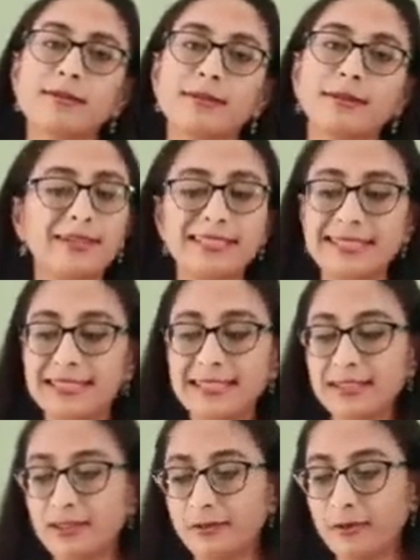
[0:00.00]
Isn't
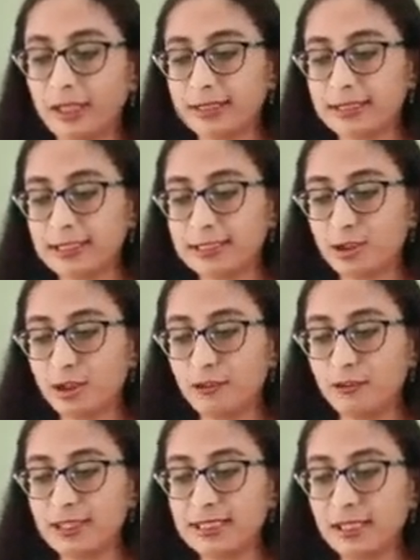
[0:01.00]
it? We discussed all
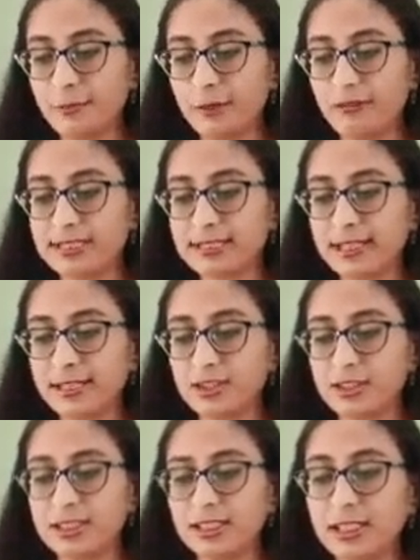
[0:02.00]
of this in our previous
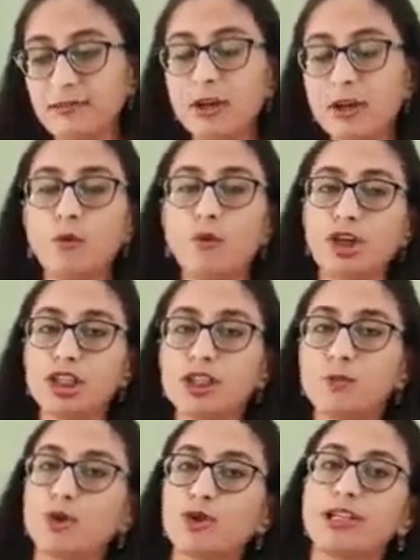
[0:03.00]
lecture itself. What is
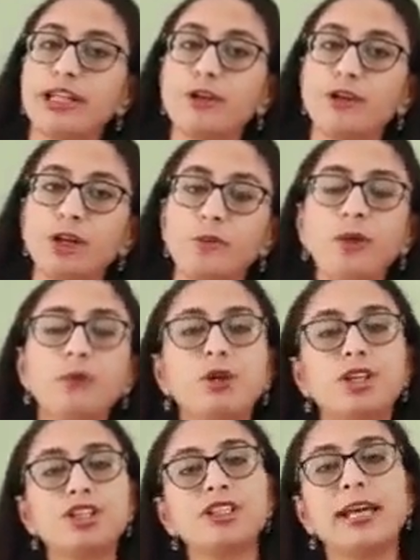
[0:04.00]
monozygotic twin,
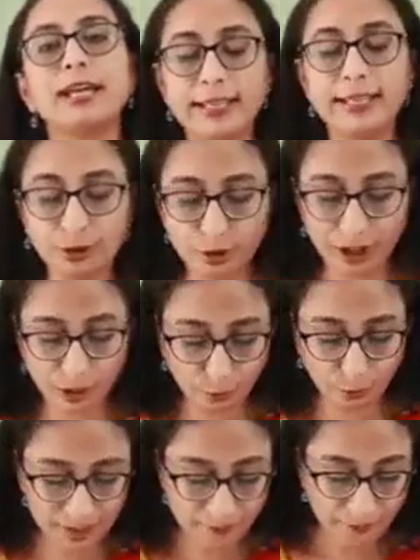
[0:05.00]
what is dizygotic
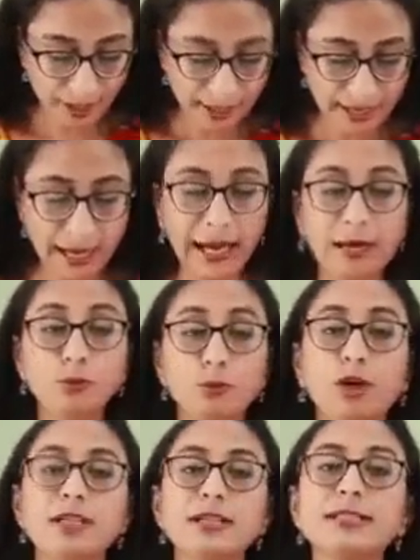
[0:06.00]
twin, and
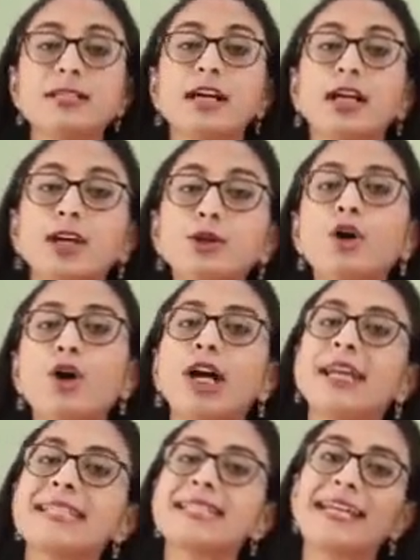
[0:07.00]
what is
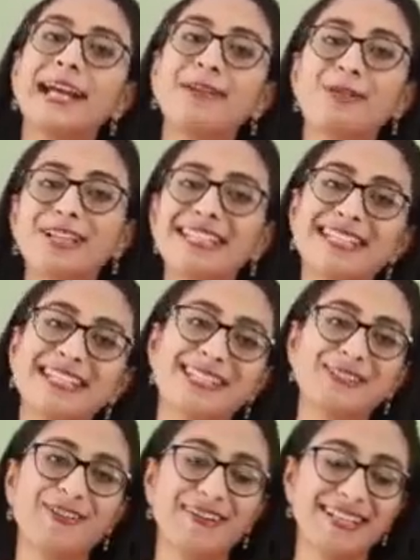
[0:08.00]
concordance and what is
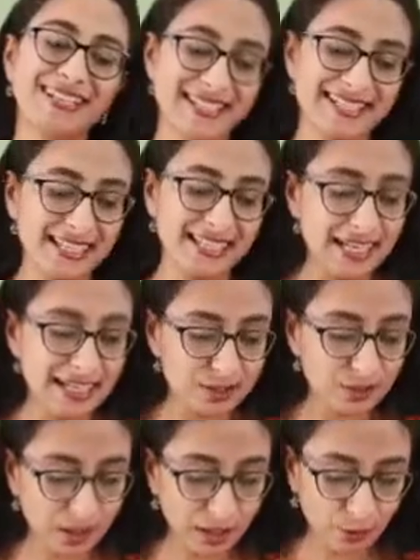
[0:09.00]
discordance.
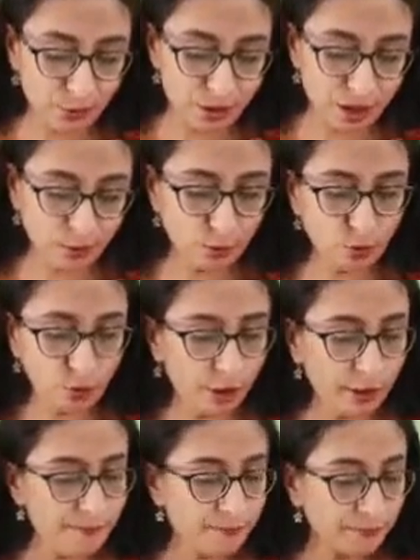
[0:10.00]
So now we shall move
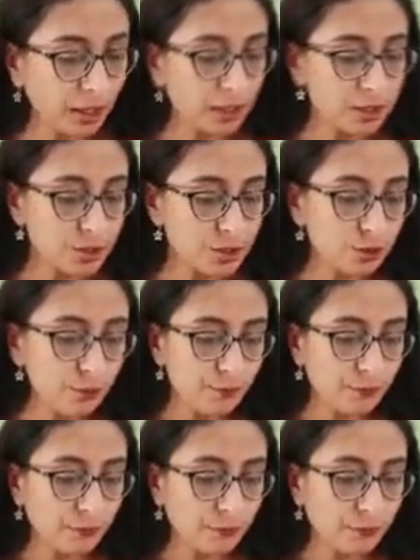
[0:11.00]
on to